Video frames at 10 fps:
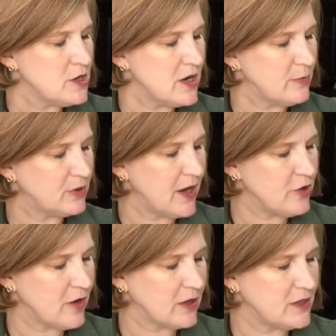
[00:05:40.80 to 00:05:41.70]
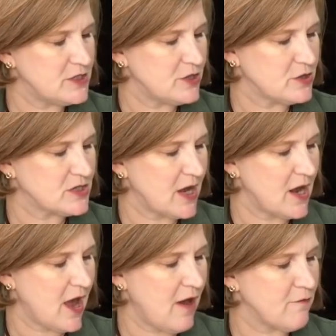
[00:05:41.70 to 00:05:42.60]
and apply directly to your
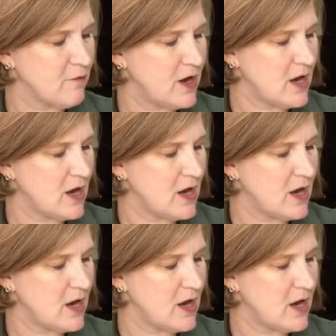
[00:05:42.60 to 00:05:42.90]
skin every